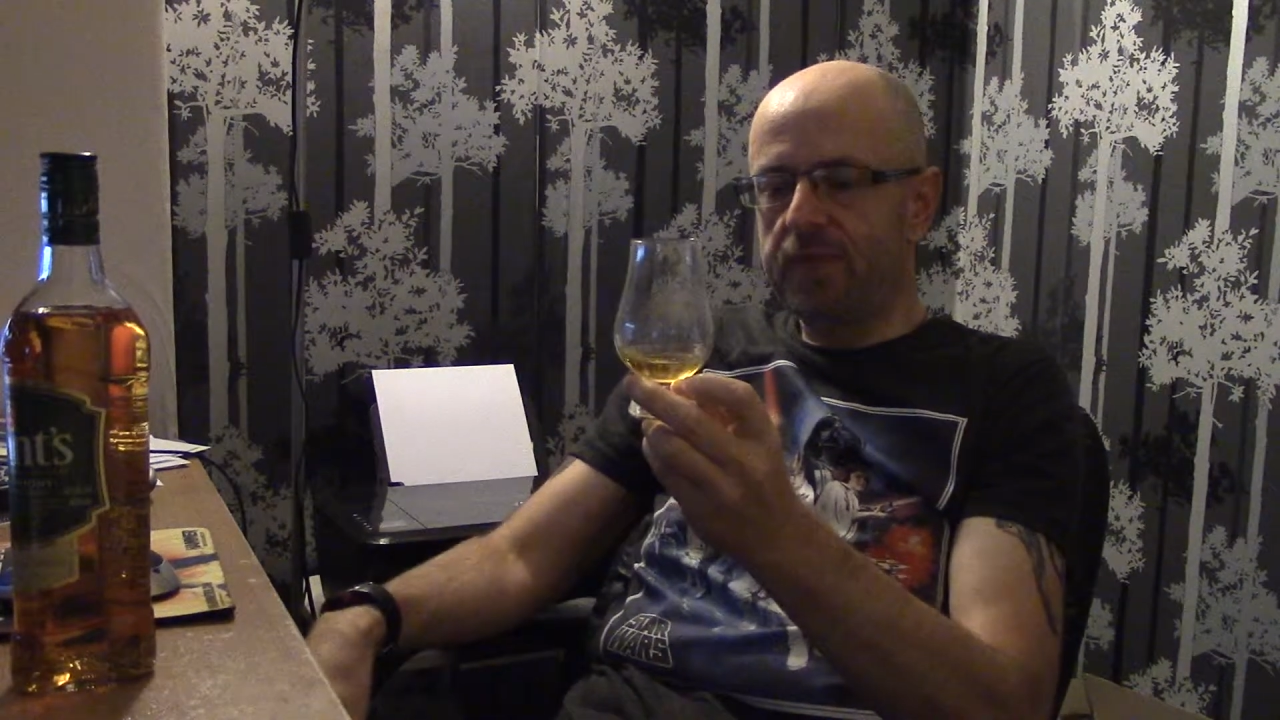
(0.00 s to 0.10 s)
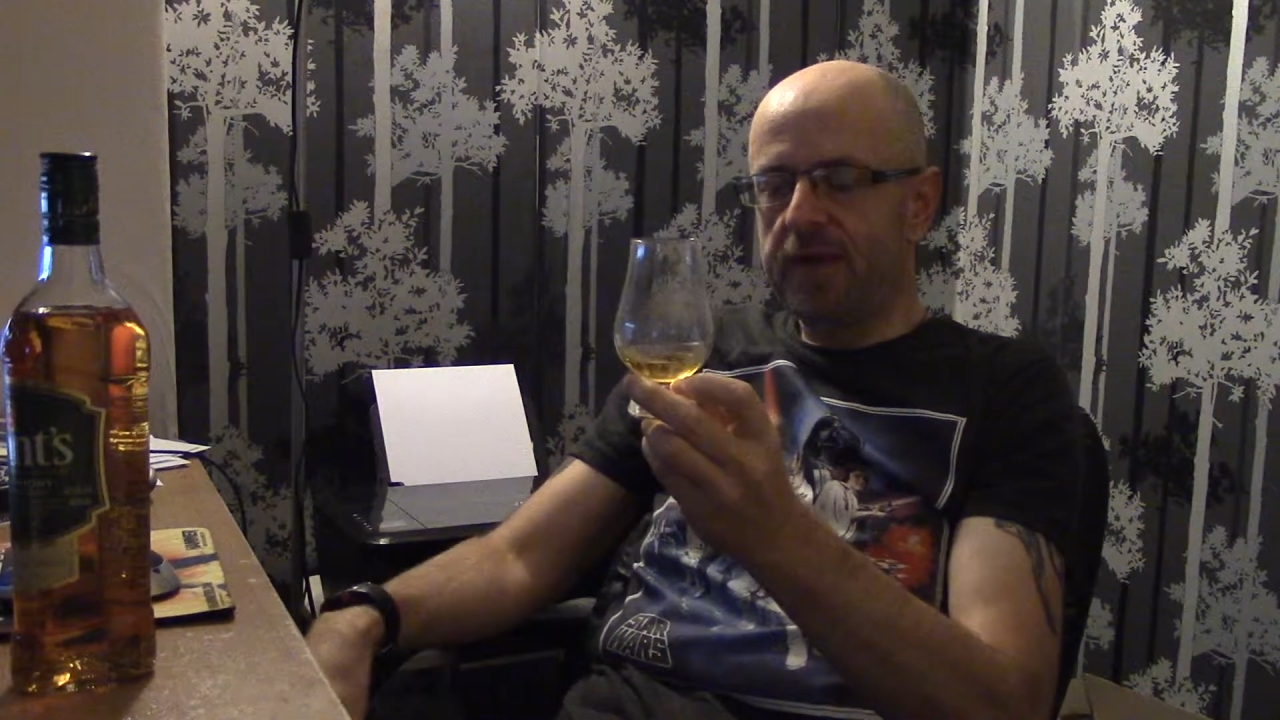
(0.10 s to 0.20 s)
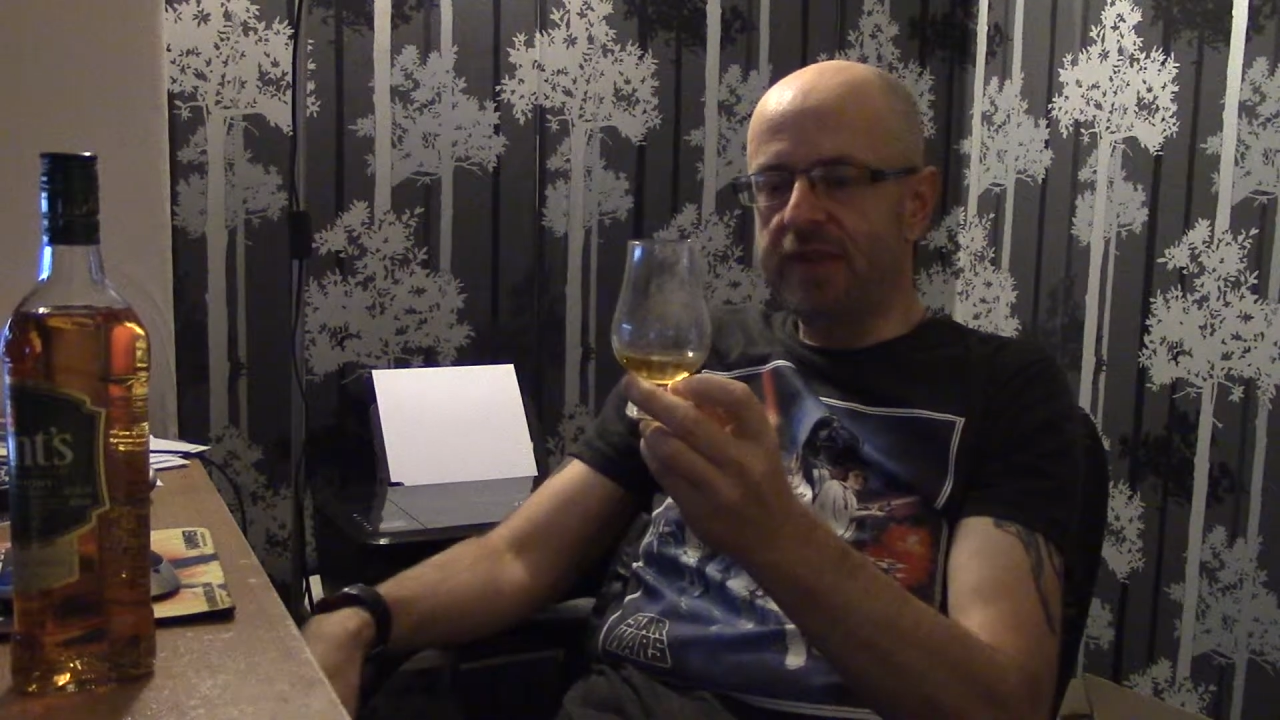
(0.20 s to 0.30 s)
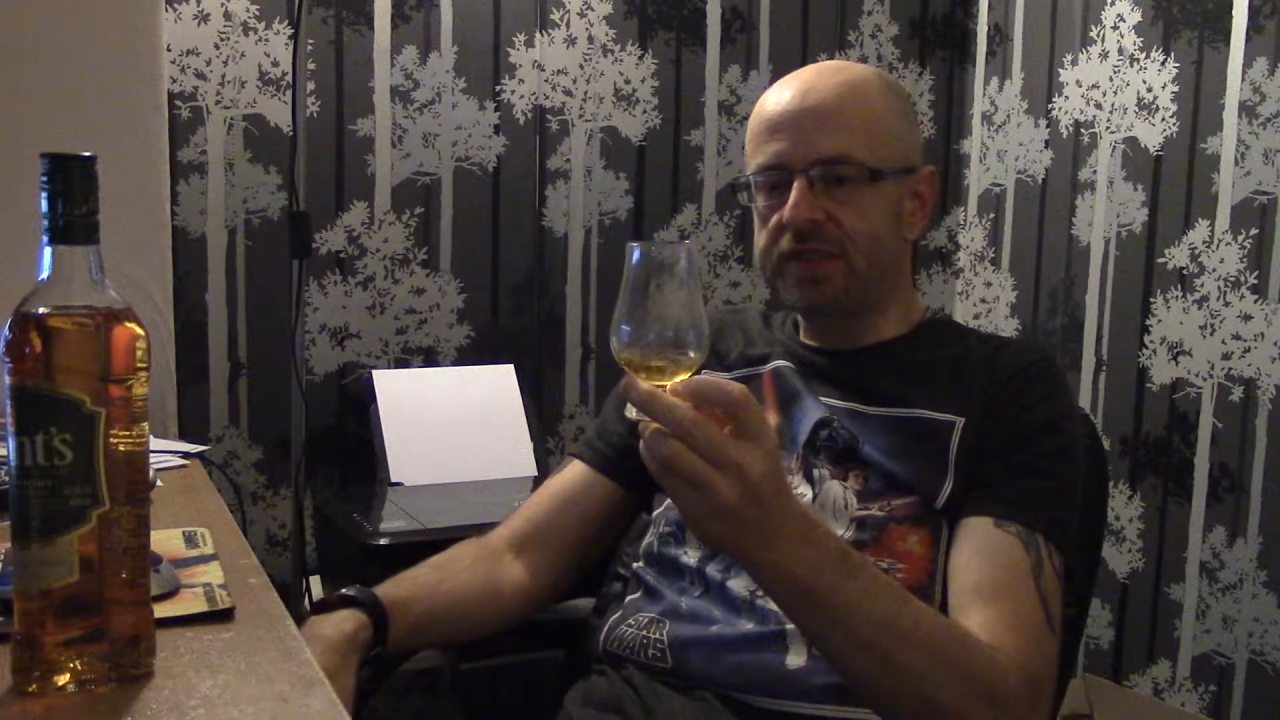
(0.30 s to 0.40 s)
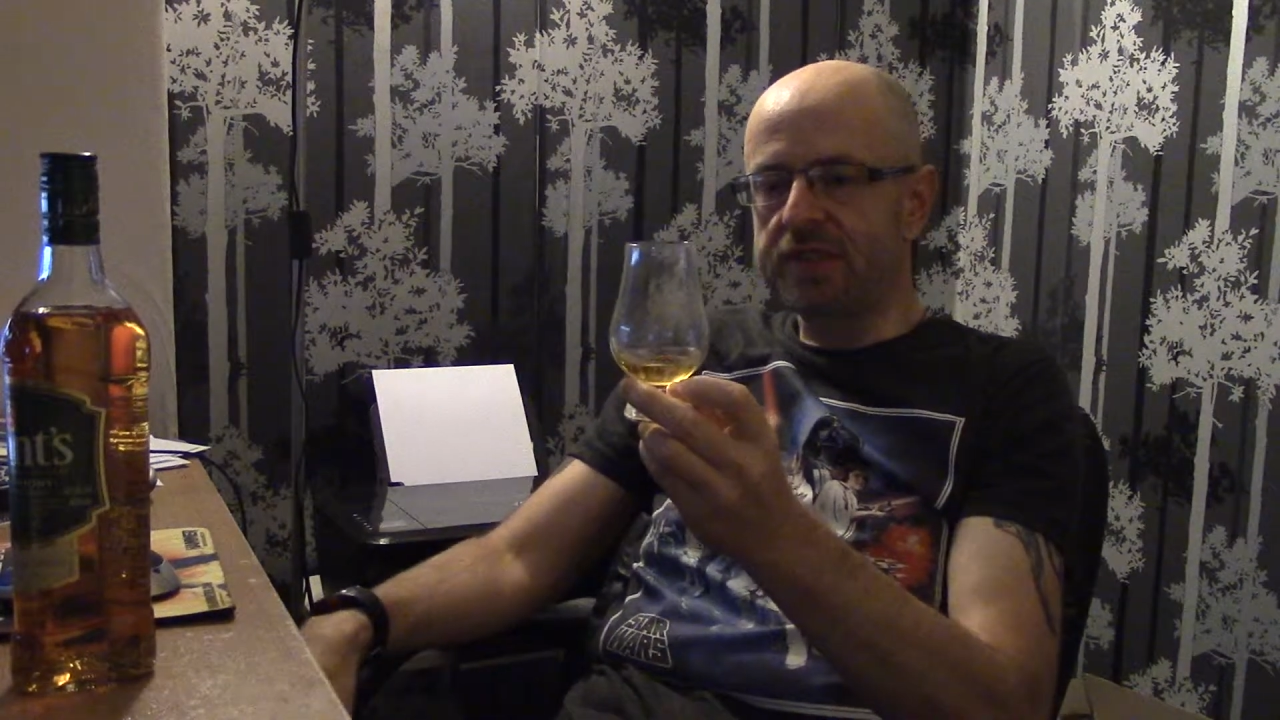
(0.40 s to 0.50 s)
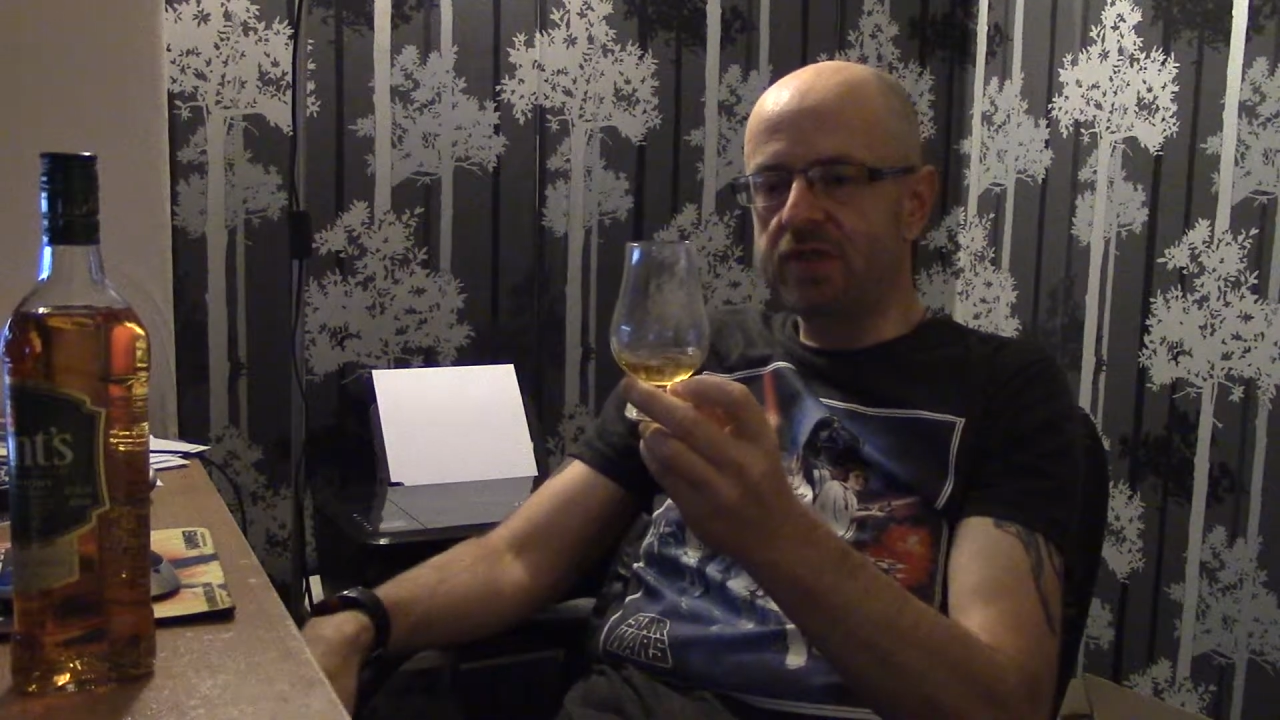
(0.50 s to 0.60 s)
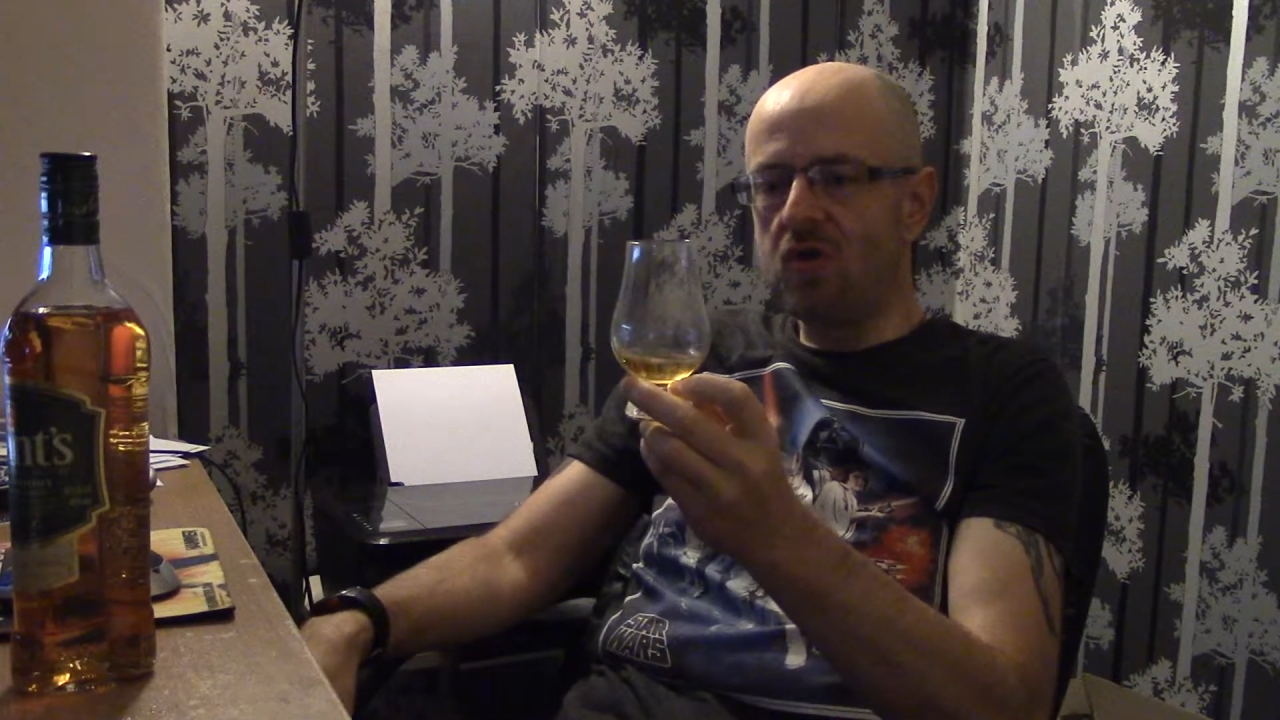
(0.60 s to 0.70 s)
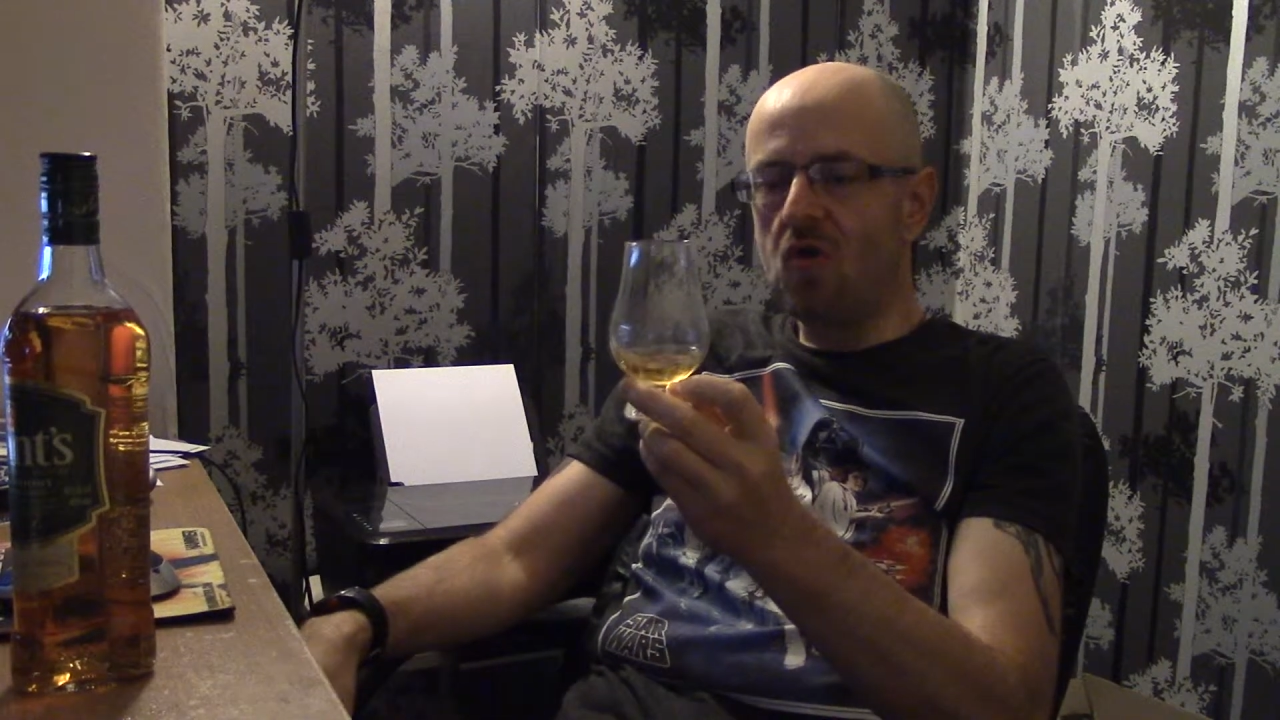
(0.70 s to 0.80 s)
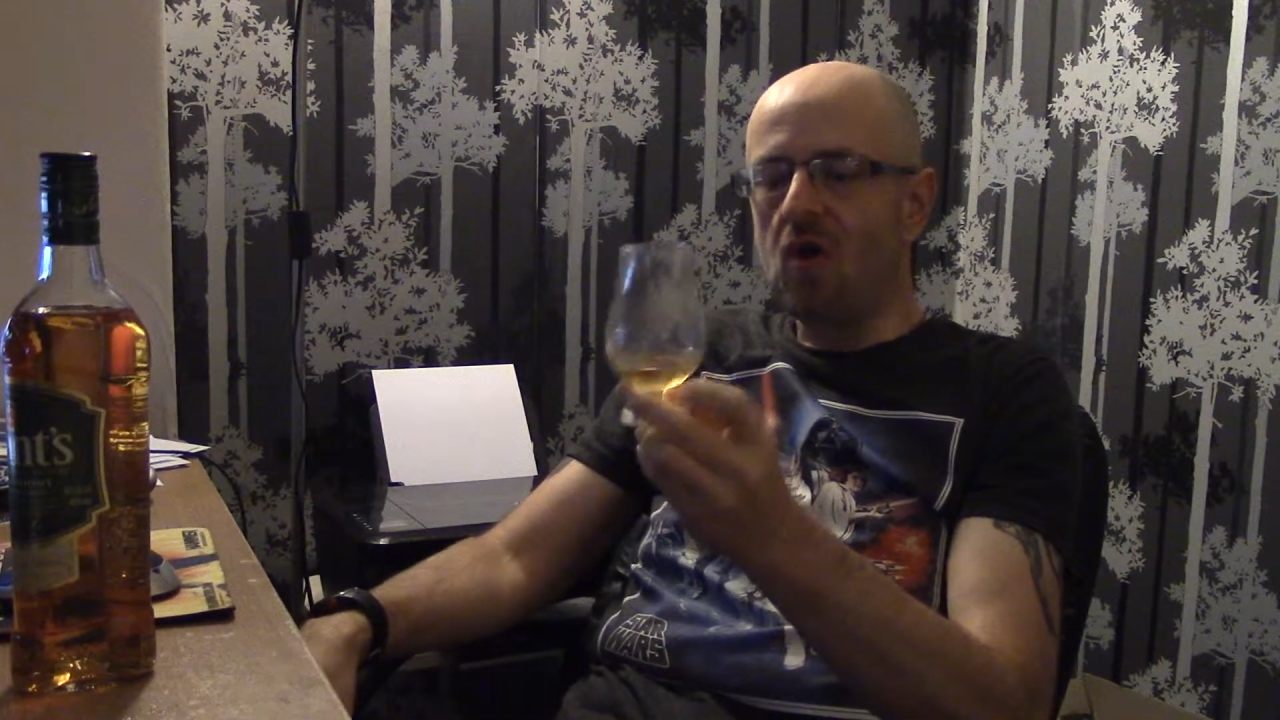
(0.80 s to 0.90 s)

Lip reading: It's not